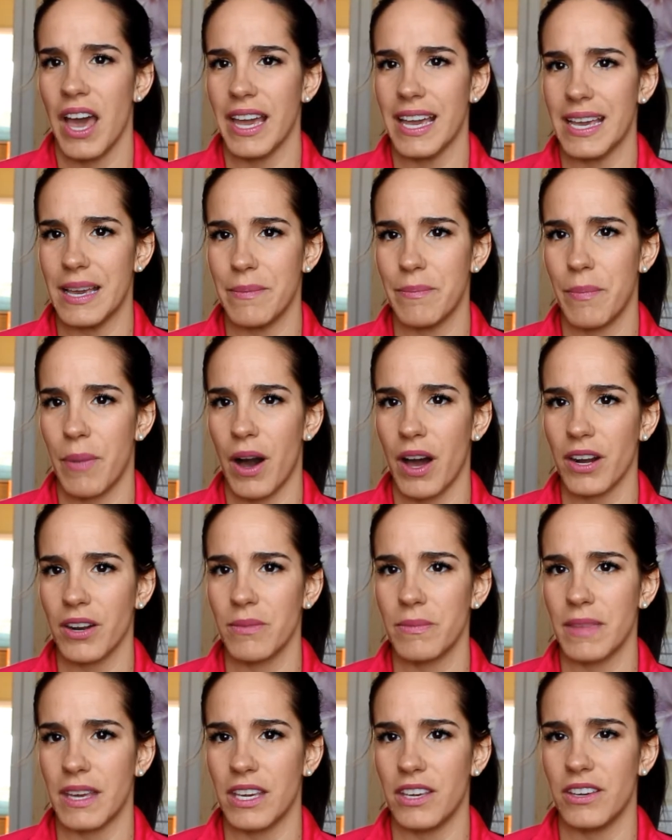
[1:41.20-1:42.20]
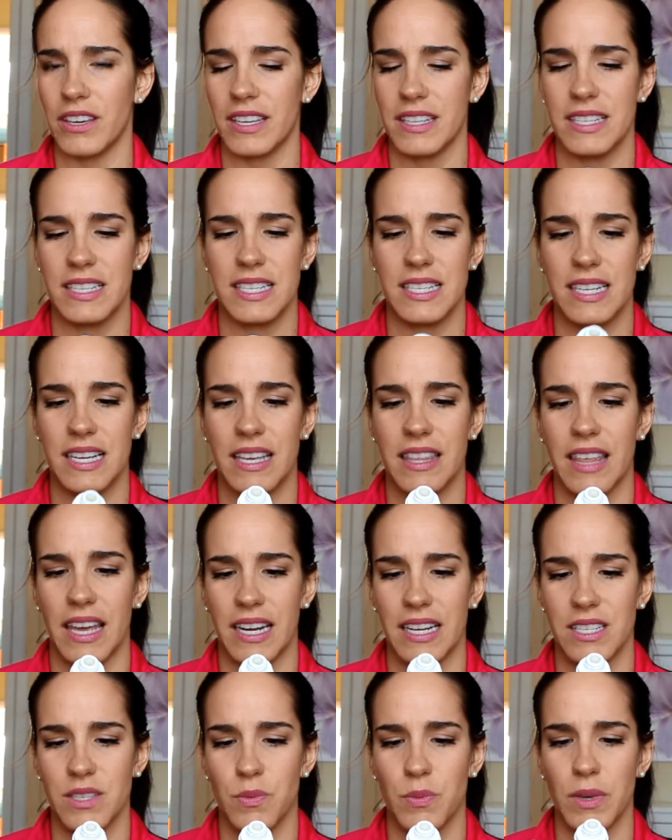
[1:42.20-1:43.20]
a bottom that you can see that
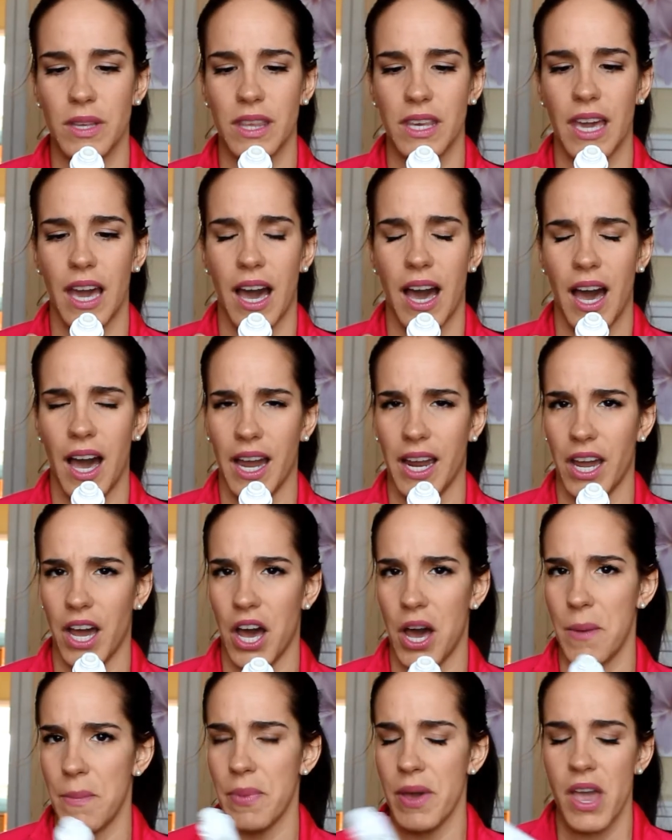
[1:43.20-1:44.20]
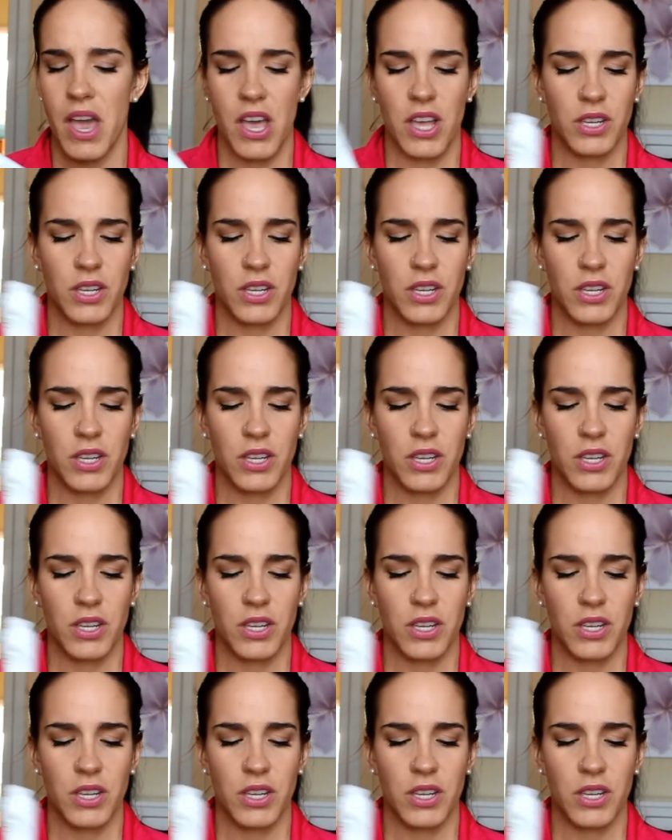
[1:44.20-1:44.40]
is really high up.